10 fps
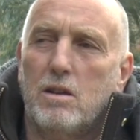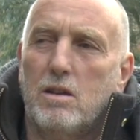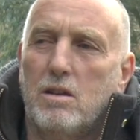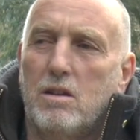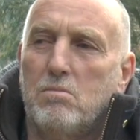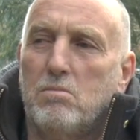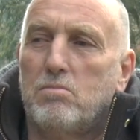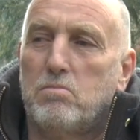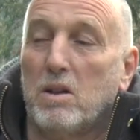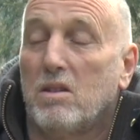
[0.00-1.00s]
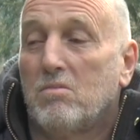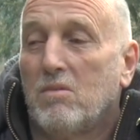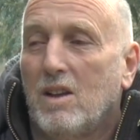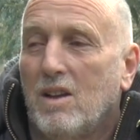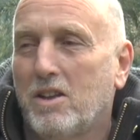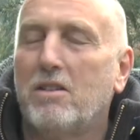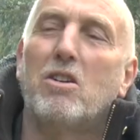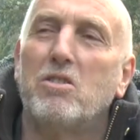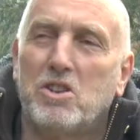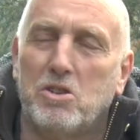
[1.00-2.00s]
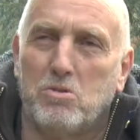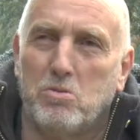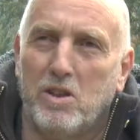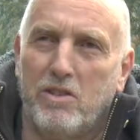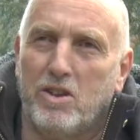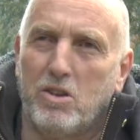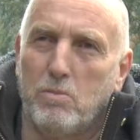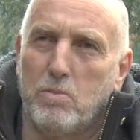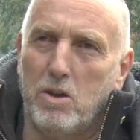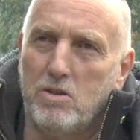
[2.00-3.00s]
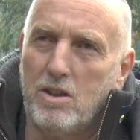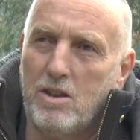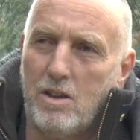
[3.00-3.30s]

um, but there are issues with living on a boat.